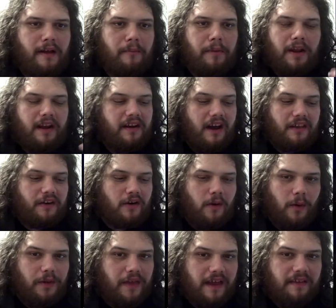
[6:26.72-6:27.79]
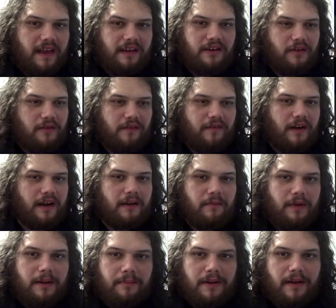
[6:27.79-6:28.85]
But another cool thing they do, the fucking
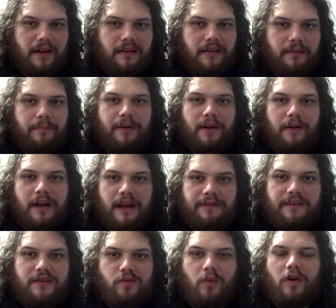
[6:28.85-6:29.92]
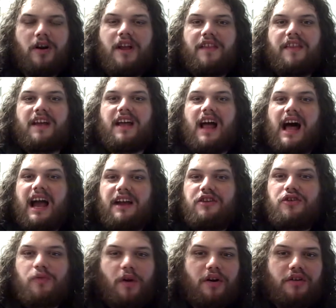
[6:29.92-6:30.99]
build out this war, the
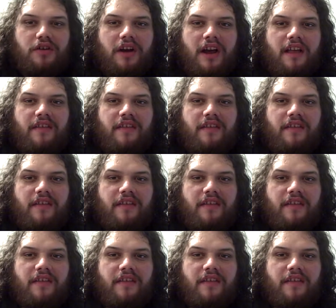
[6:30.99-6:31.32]
kaiju are,